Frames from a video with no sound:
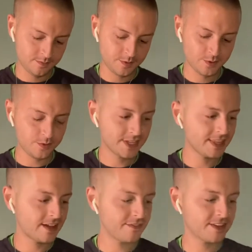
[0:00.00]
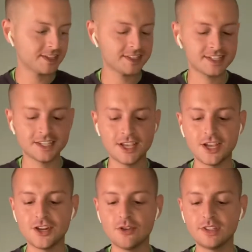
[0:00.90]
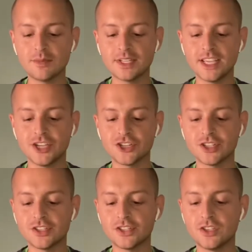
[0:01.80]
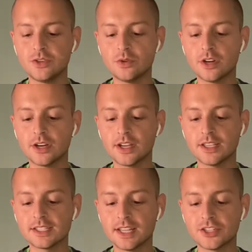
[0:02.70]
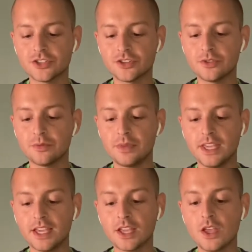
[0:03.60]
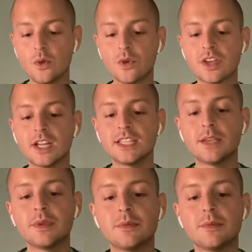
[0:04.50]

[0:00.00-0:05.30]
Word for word: Oh, I love it no limitations. You are a celestial being with unlimited